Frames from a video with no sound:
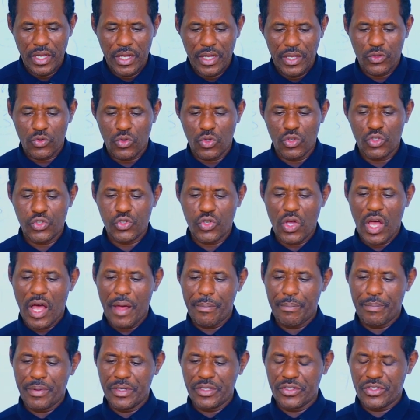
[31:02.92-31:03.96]
It also
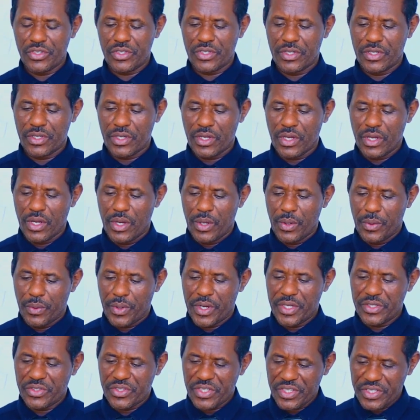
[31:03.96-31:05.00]
happens
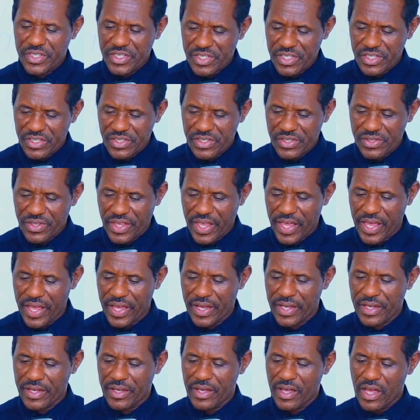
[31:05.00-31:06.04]
when citizens
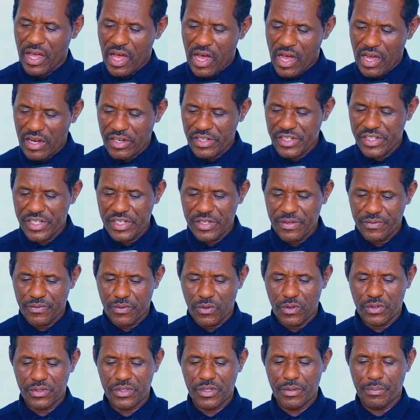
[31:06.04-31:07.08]
take action
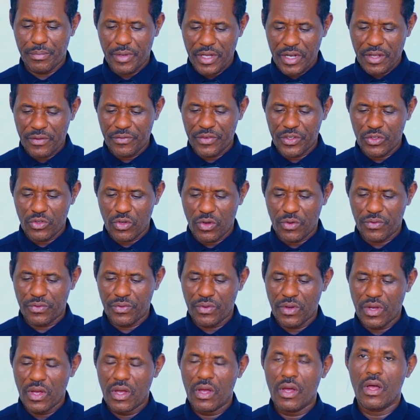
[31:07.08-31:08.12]
for the benefit
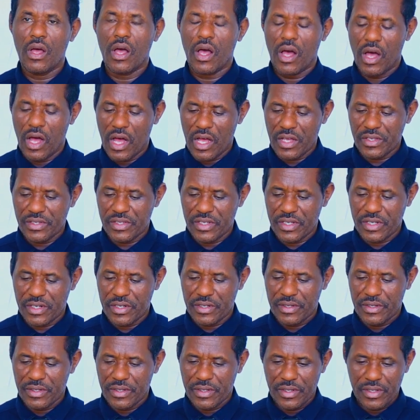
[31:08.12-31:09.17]
of
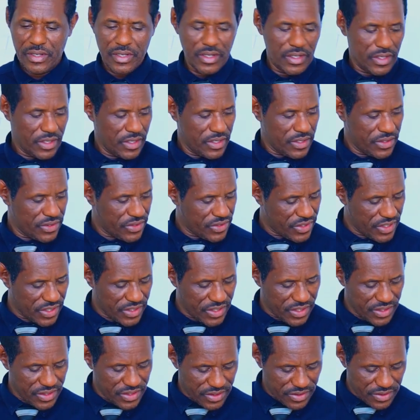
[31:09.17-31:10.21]
other
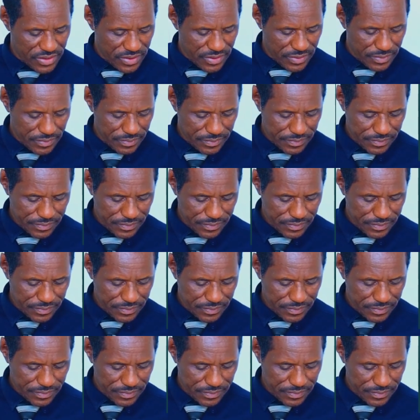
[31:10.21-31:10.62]
citizens.